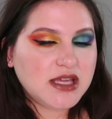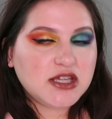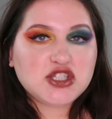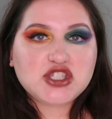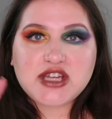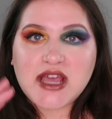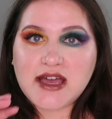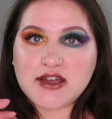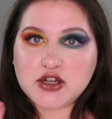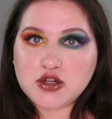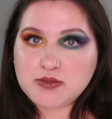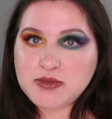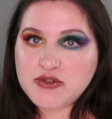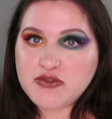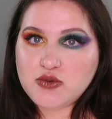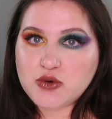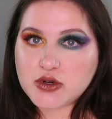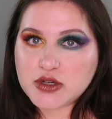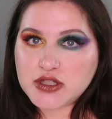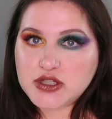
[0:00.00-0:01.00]
shadow
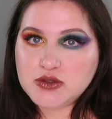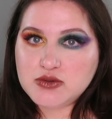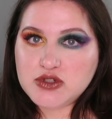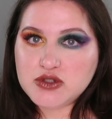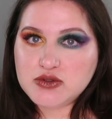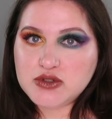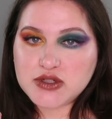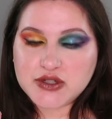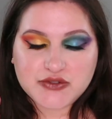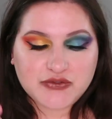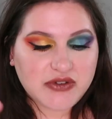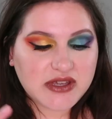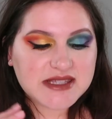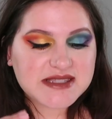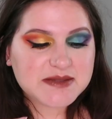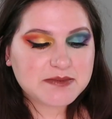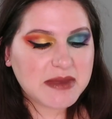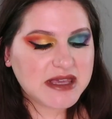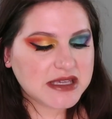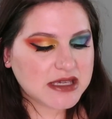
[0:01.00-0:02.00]
before you do your
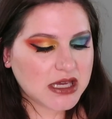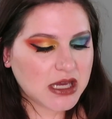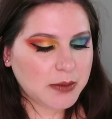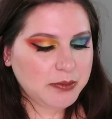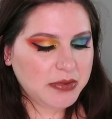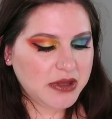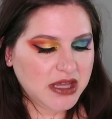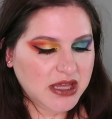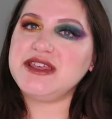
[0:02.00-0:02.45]
face makeup.